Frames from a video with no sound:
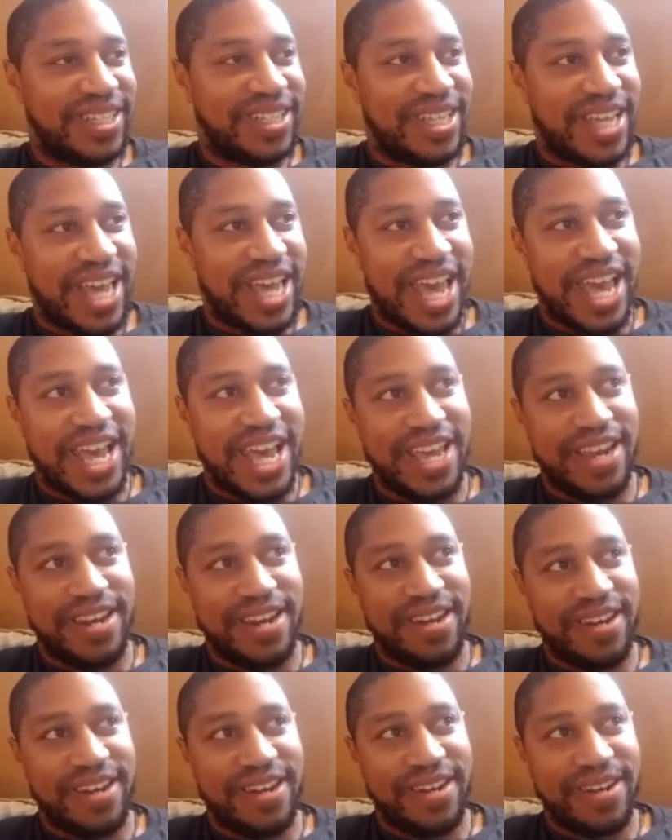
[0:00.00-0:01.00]

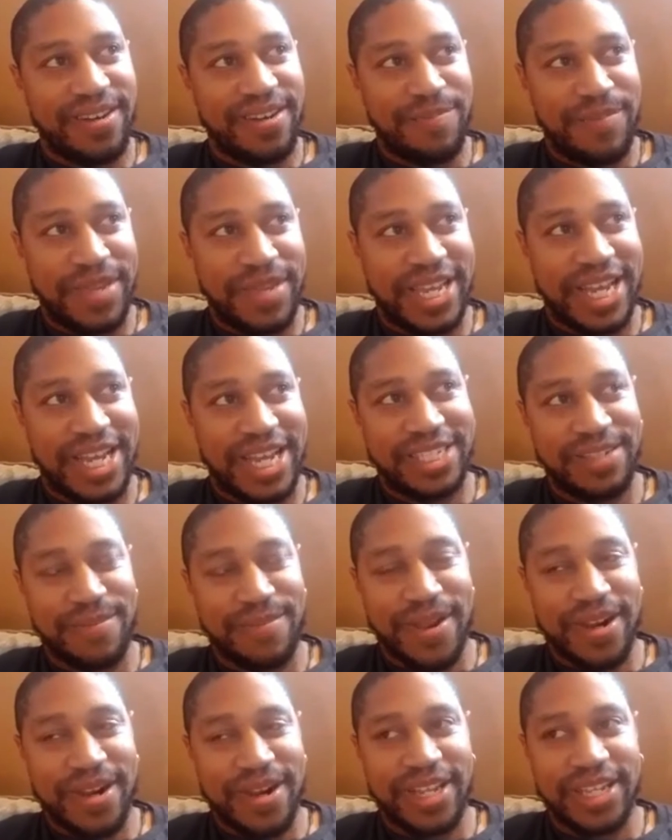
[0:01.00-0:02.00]
And because
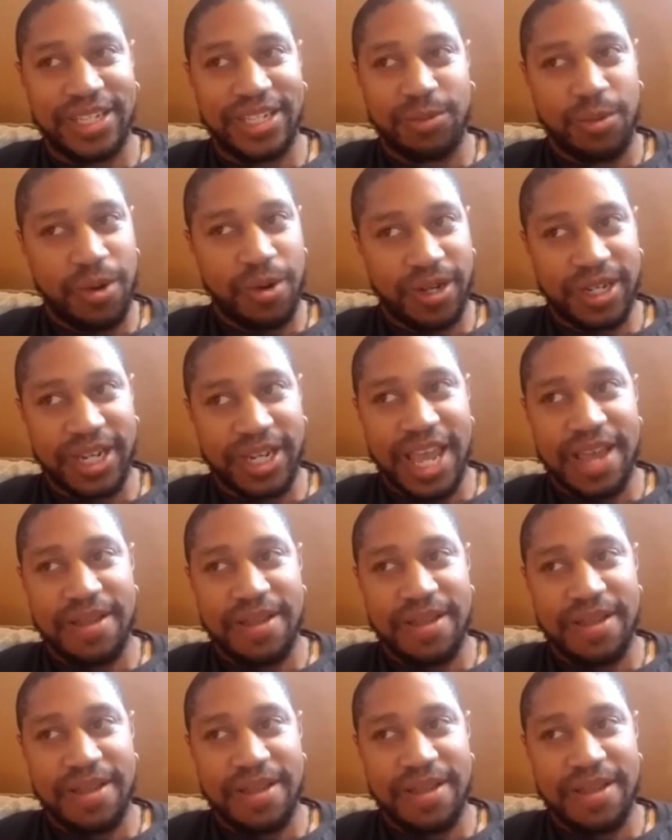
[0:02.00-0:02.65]
Americans work